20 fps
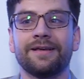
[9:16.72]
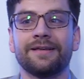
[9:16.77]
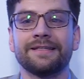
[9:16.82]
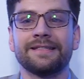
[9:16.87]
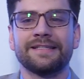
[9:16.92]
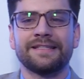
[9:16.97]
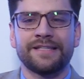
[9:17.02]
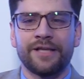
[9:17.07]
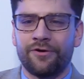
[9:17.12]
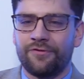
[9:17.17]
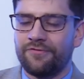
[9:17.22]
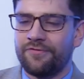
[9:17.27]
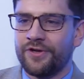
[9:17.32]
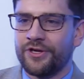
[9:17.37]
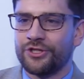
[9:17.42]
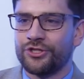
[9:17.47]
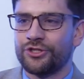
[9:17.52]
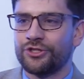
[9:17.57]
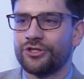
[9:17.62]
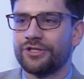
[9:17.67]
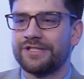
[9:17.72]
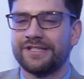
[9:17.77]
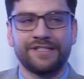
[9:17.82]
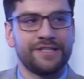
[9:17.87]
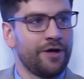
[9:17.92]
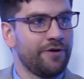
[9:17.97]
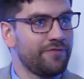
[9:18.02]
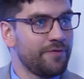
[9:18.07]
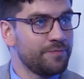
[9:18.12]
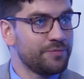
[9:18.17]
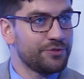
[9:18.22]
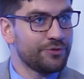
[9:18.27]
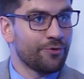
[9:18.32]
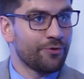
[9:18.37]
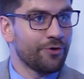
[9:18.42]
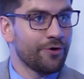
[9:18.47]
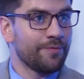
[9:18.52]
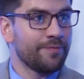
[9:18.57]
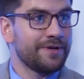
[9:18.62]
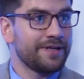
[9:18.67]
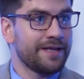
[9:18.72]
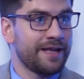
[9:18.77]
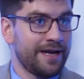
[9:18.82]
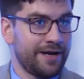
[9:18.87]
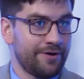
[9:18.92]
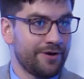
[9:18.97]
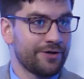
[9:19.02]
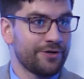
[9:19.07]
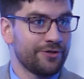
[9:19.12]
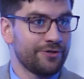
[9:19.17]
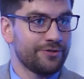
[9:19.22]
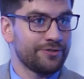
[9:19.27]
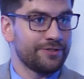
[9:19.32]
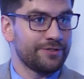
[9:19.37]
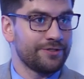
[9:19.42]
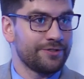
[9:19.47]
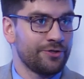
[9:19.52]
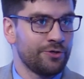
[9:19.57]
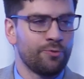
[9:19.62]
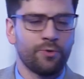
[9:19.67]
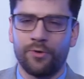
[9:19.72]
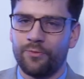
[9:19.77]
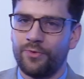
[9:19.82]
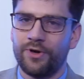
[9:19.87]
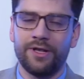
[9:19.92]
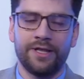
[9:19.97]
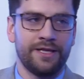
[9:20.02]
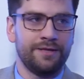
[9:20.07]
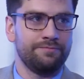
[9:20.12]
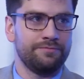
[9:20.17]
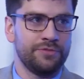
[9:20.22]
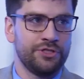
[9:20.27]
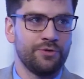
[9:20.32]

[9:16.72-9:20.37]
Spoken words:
selfish, self-absorbed characters who are really